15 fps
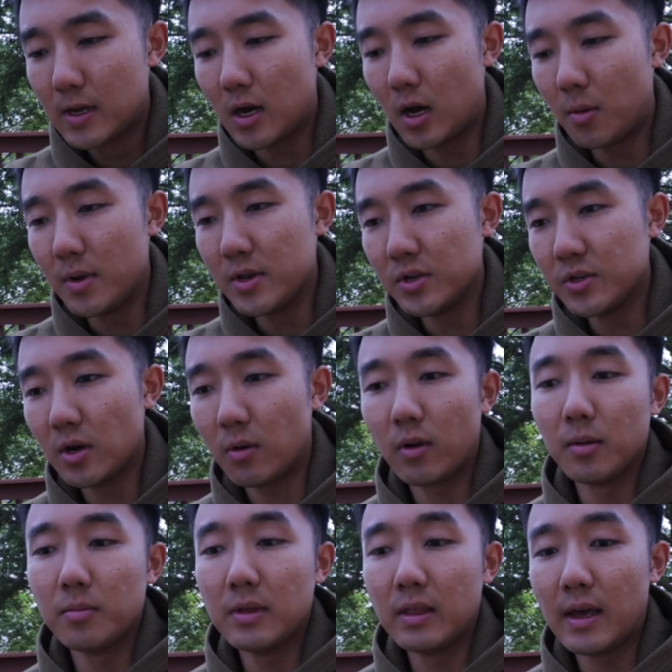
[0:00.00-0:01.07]
Um, and you don't
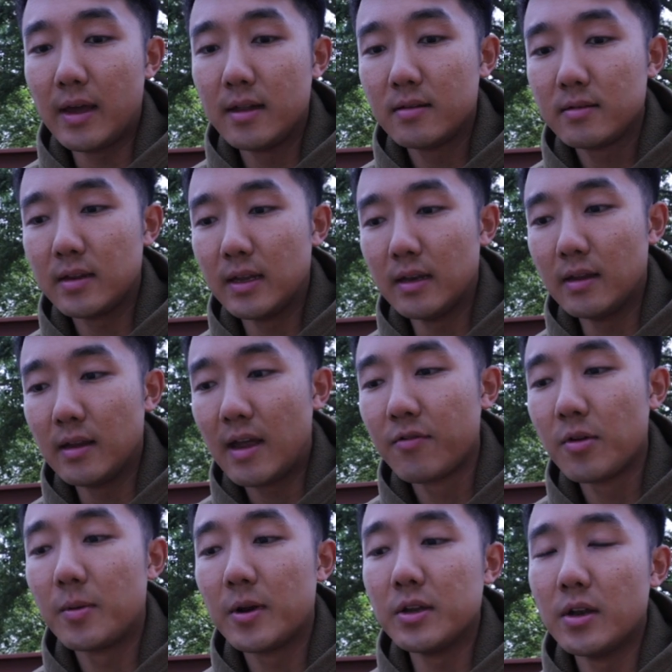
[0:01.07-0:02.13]
want to be that. And
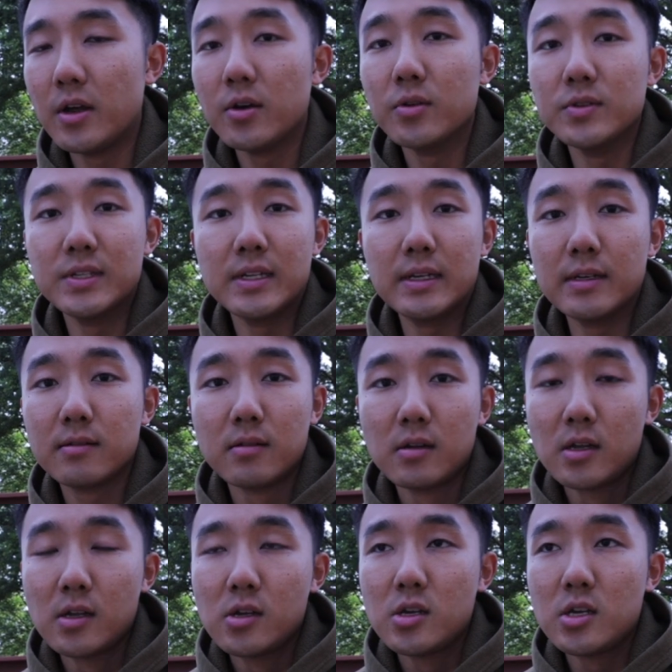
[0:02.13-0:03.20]
everybody knows that,
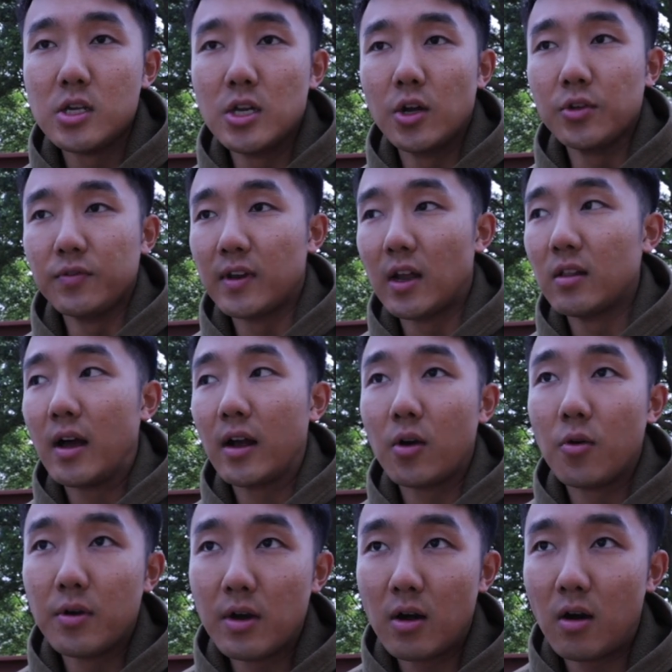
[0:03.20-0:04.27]
you know, you've got a lot
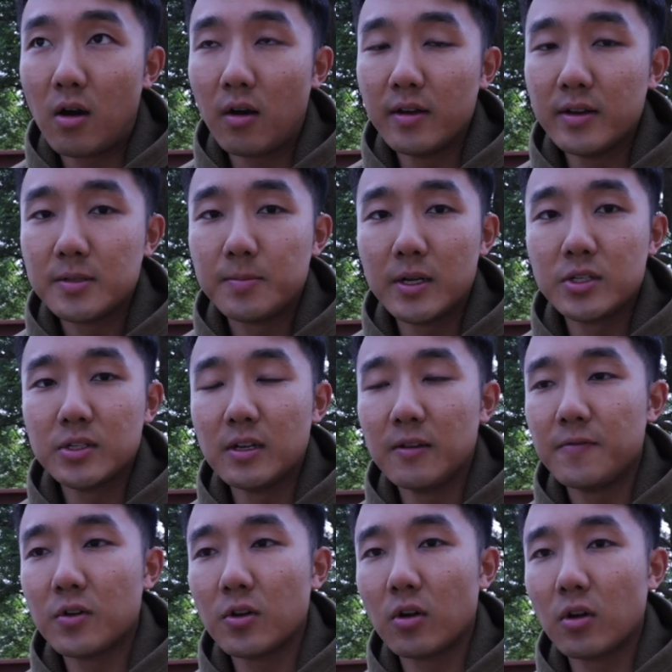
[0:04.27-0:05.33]
going on, especially
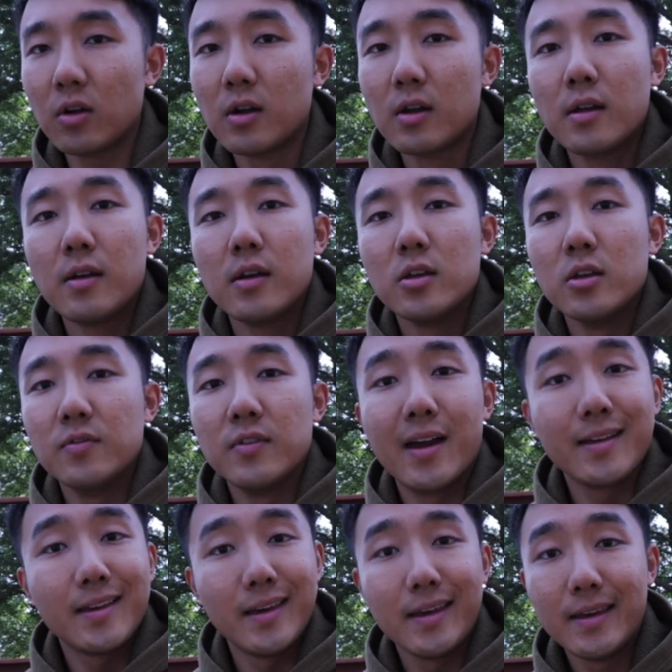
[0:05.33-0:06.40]
if you're, you've
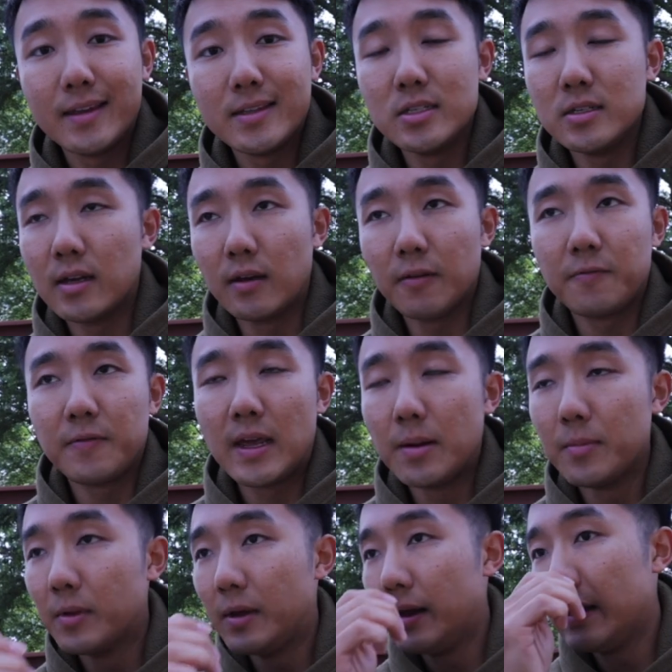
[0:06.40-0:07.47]
got kids, you got a
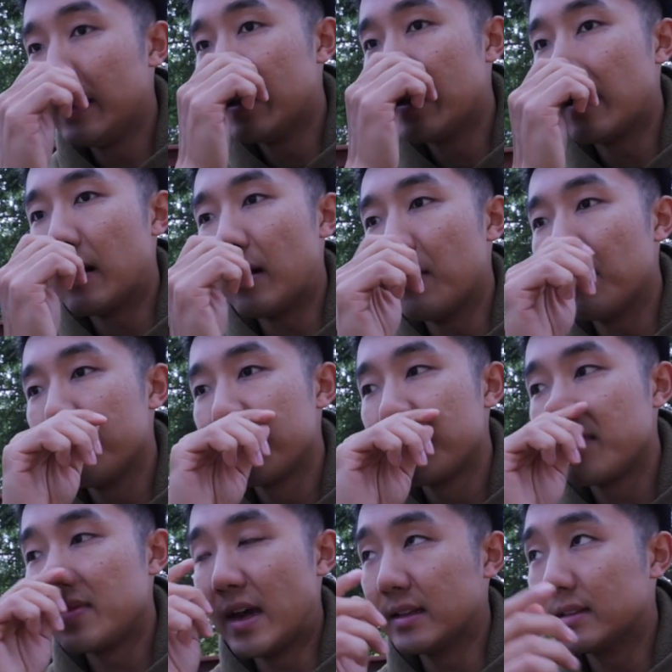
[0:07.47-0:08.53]
family. Um,
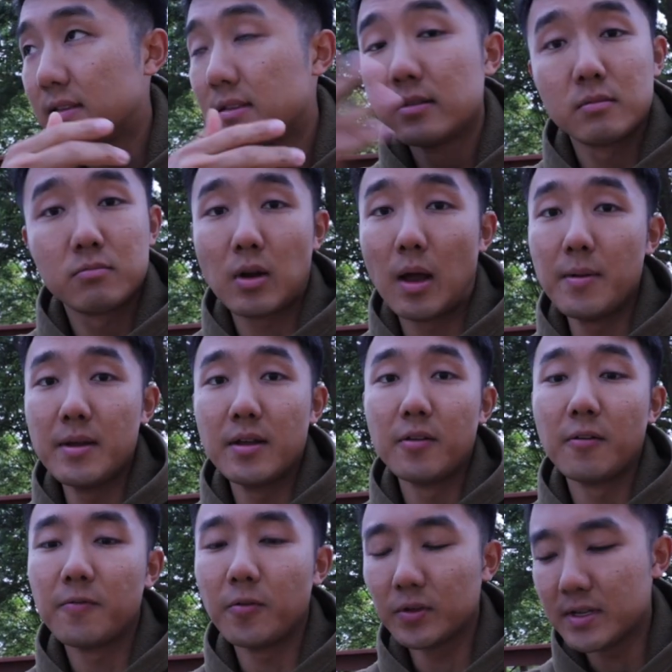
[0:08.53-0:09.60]
that's probably
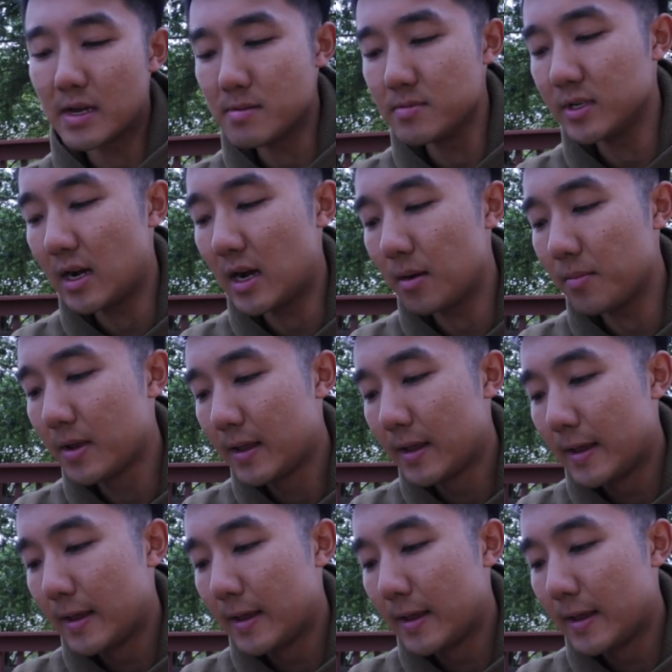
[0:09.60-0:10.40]
another full-time job.